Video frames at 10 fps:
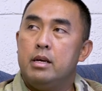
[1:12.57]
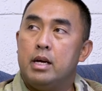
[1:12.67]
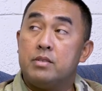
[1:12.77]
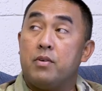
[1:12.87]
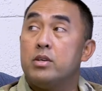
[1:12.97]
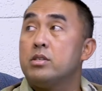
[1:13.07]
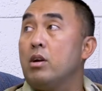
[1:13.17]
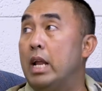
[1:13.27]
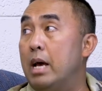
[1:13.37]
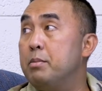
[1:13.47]
As far as
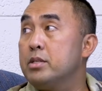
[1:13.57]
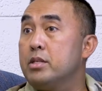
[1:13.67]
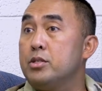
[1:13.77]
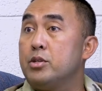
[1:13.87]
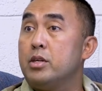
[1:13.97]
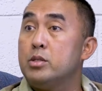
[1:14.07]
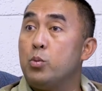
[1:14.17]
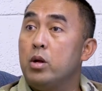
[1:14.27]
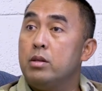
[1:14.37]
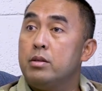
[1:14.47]
our lab is concerned as
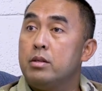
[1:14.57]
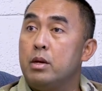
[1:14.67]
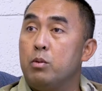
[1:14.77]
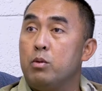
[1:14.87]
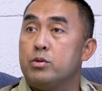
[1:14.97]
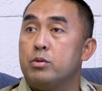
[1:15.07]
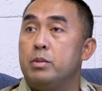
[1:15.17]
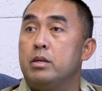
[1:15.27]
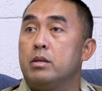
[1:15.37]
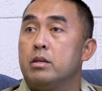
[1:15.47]
well, they will also
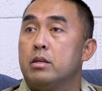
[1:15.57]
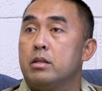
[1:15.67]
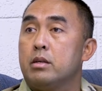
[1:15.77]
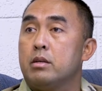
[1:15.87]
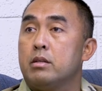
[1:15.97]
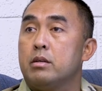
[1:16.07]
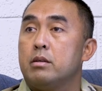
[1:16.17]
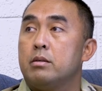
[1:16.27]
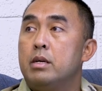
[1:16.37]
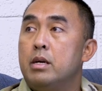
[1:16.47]
be the,
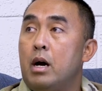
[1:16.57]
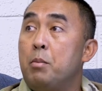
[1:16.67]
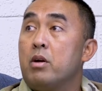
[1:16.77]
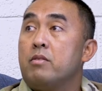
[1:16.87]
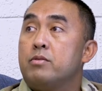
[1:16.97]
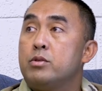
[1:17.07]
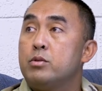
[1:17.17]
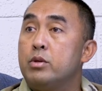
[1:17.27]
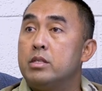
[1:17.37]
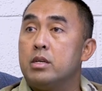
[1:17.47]
the amount of
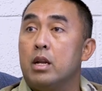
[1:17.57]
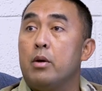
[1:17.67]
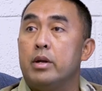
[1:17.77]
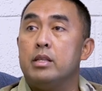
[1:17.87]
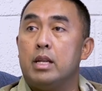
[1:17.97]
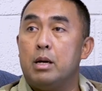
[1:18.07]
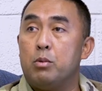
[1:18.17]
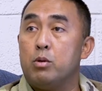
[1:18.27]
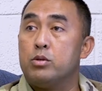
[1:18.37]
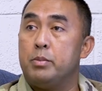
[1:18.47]
students allowed in the lab
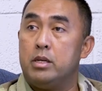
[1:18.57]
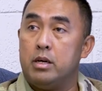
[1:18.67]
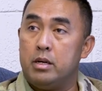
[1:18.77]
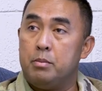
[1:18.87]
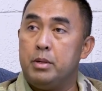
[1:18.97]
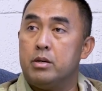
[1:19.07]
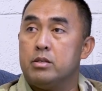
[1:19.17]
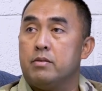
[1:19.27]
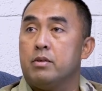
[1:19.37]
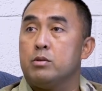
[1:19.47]
would also be cut
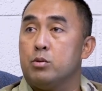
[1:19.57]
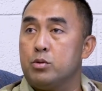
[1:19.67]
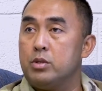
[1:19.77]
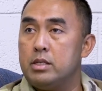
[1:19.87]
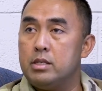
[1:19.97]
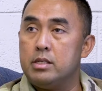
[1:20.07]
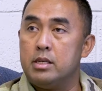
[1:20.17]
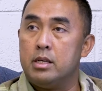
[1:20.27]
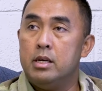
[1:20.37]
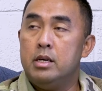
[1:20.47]
because of the social distancing.